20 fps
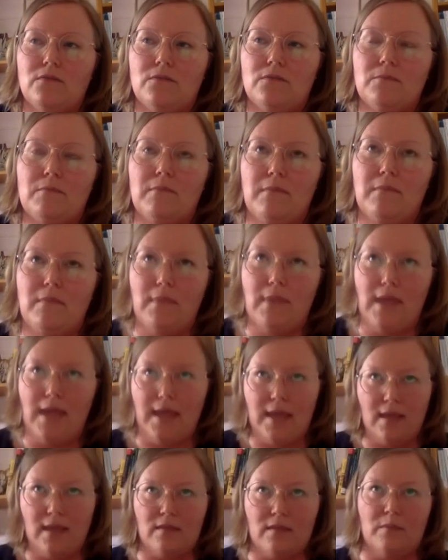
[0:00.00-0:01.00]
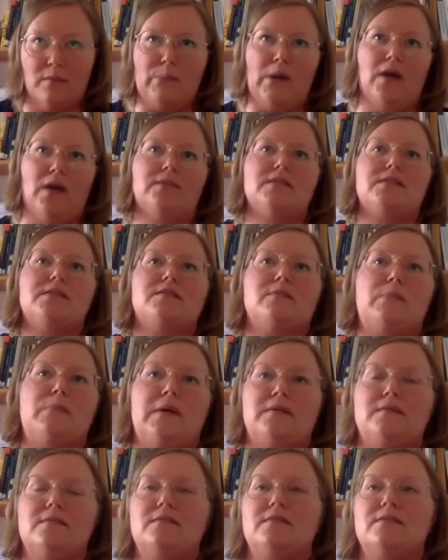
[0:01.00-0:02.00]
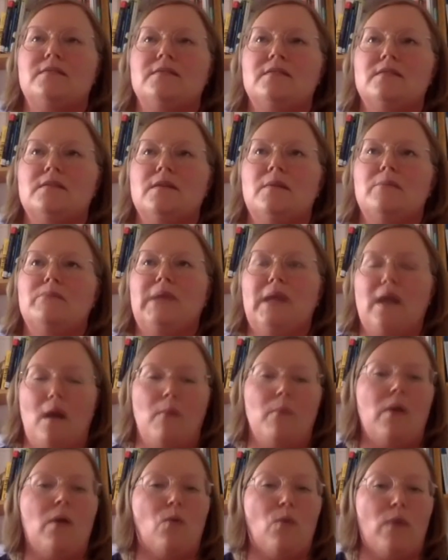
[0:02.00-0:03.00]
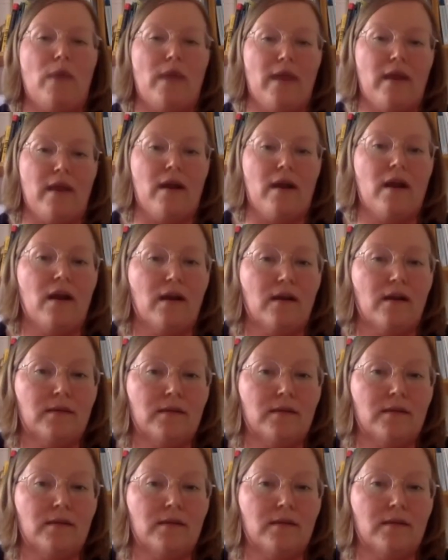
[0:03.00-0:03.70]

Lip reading: make the participants become aware